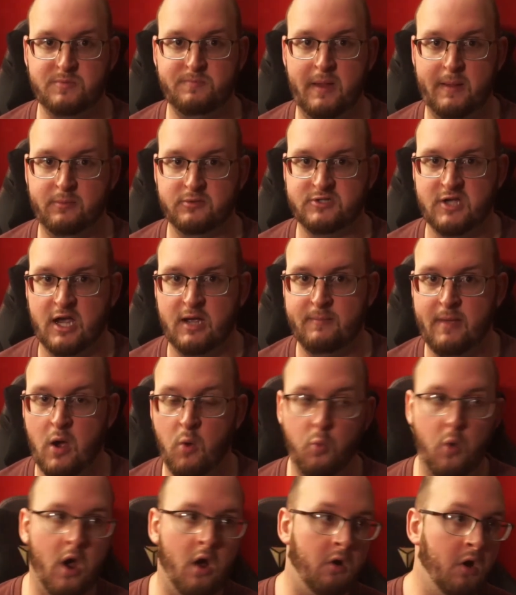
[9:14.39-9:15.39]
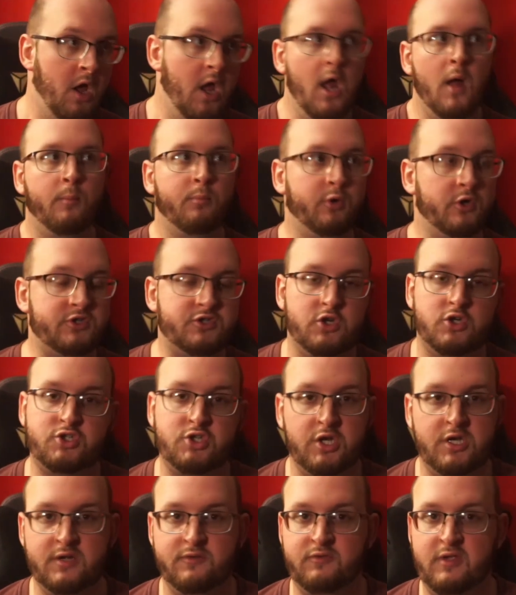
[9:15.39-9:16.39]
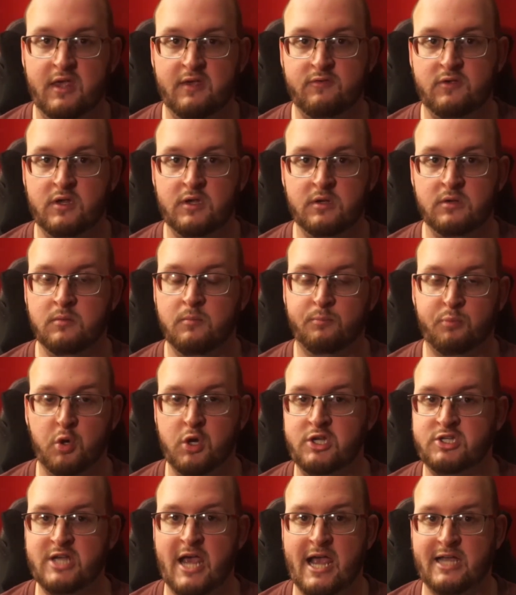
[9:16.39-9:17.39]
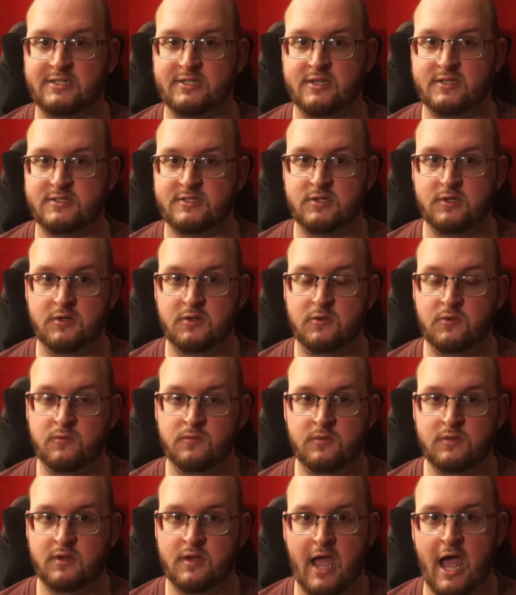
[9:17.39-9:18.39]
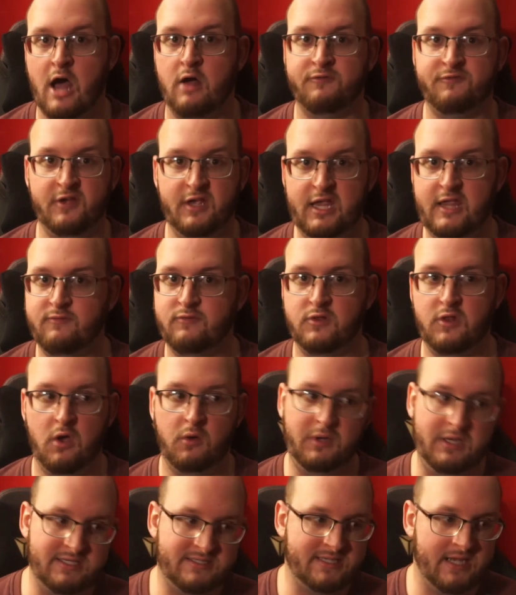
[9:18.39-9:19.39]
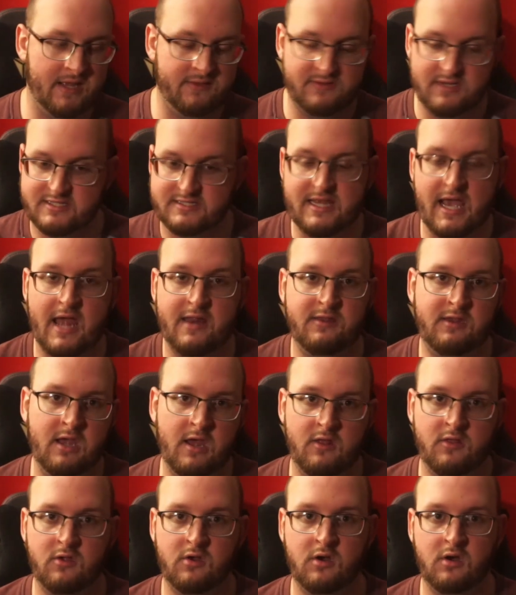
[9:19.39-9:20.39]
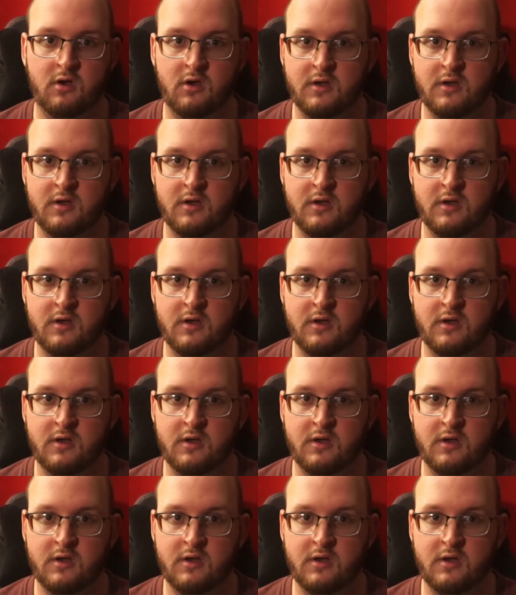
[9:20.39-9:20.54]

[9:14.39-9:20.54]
People talking about, well, Blizzard should have given Preach access to the alpha, even though he said this, that, and the other.